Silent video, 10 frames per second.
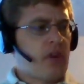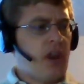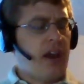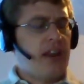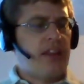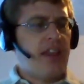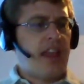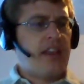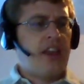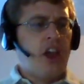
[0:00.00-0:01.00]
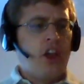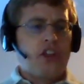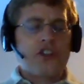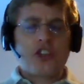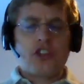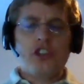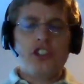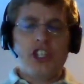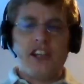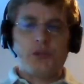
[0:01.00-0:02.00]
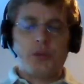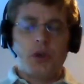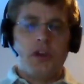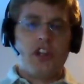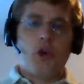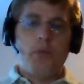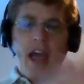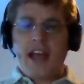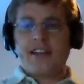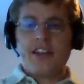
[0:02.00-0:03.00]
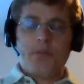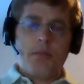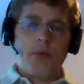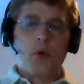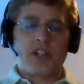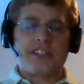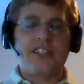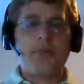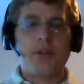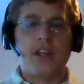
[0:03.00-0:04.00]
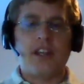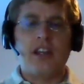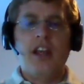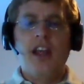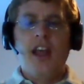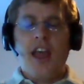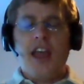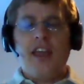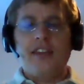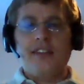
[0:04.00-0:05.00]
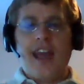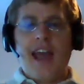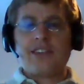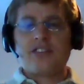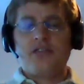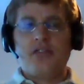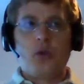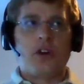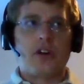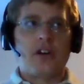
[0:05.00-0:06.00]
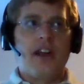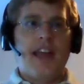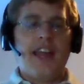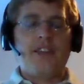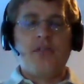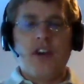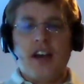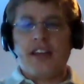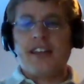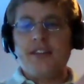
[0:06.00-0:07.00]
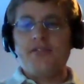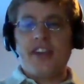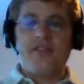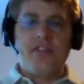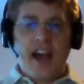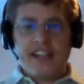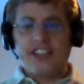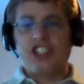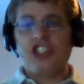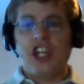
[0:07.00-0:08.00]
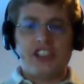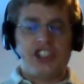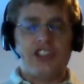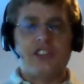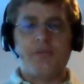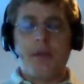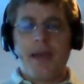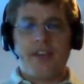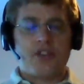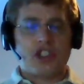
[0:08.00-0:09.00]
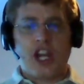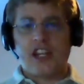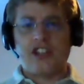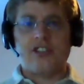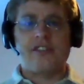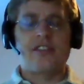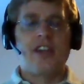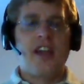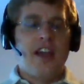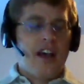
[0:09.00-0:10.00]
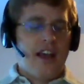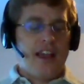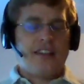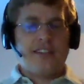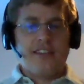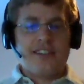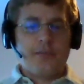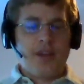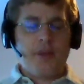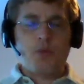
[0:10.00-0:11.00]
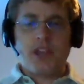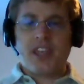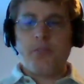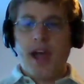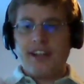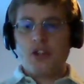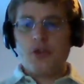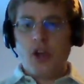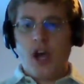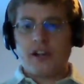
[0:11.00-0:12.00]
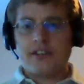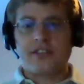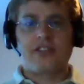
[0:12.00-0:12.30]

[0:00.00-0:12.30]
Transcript: Then there's a good chance we're going to go back to the people who are accepted and ask for give advice, suggestions, maybe ask for changes. Sometimes we combine two talks,